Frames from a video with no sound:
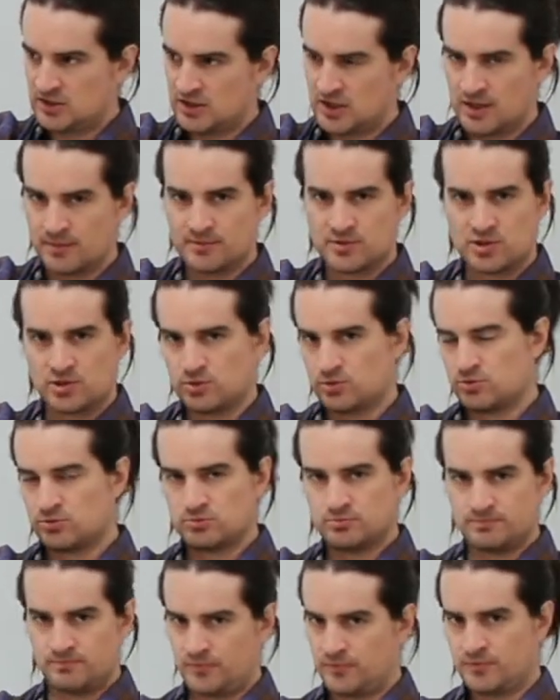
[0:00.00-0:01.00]
up
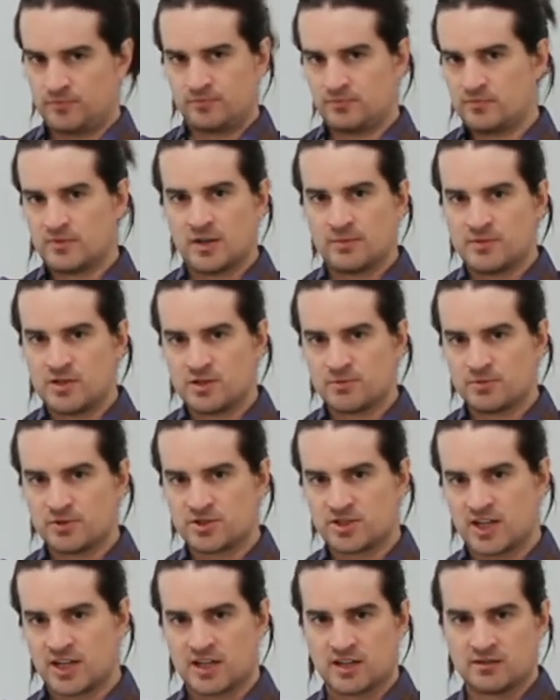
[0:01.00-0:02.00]
to a meter per
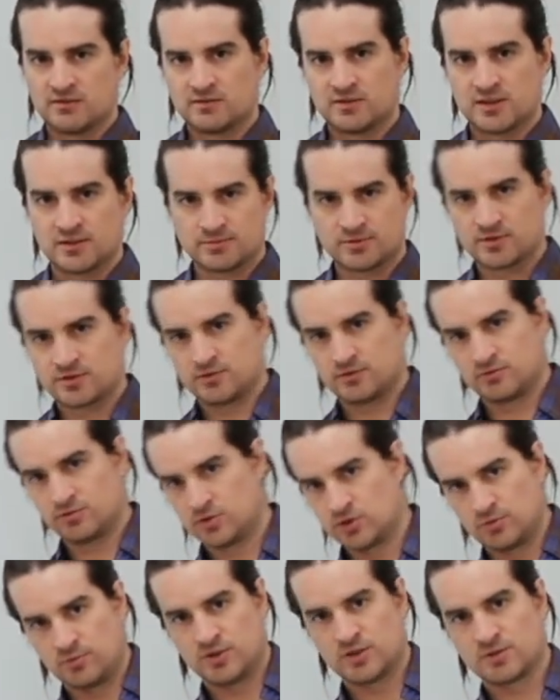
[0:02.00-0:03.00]
second, up to
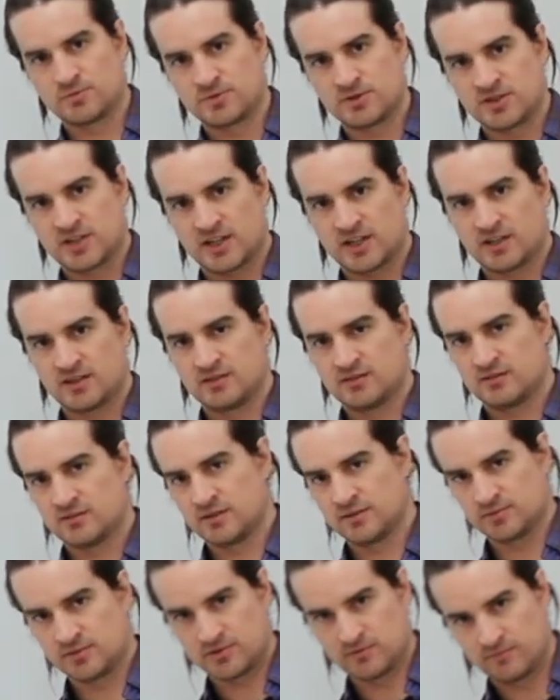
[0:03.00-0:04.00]
two meters per second,
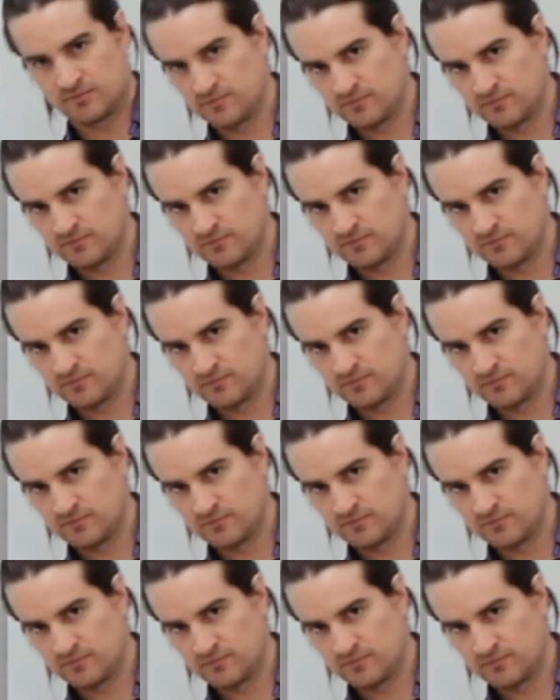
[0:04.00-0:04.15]
up to